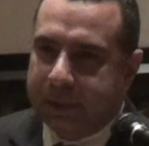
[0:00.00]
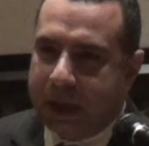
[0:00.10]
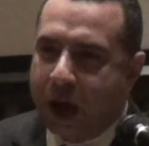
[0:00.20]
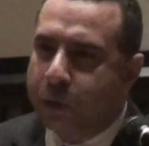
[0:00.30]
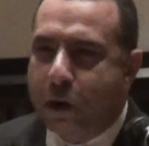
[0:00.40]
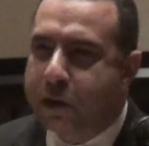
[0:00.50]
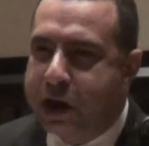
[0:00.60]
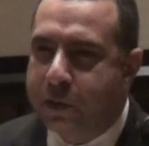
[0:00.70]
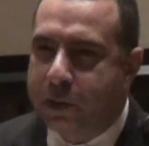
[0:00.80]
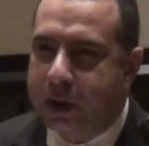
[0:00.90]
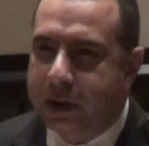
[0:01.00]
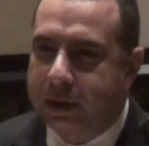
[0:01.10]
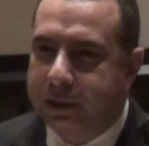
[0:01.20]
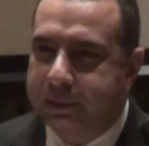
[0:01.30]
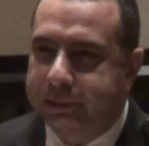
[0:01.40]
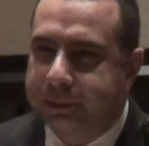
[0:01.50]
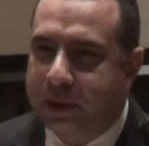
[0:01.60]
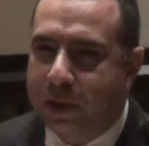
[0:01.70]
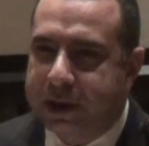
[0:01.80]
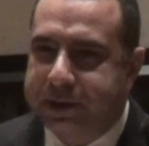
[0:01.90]
How wrong
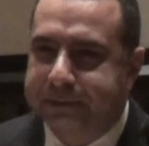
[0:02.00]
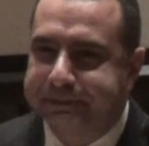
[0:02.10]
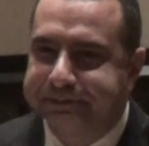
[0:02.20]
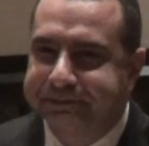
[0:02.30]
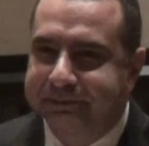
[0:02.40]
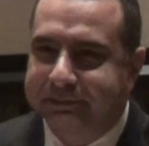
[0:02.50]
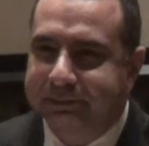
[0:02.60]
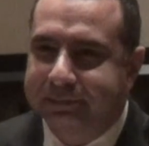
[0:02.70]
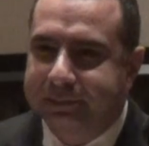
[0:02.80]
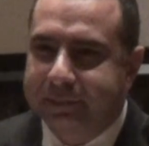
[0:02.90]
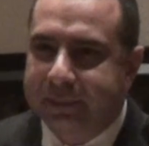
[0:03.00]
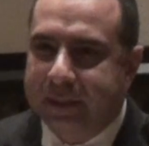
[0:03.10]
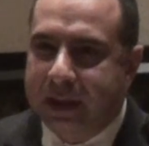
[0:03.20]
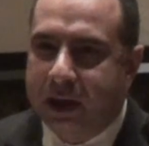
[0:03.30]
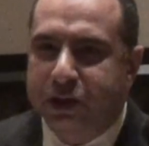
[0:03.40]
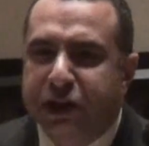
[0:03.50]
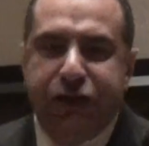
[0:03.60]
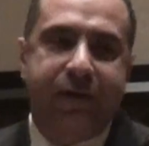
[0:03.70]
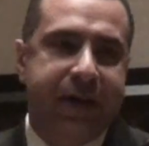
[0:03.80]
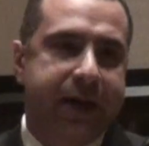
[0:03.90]
he was. But that's
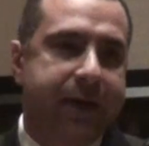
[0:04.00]
right.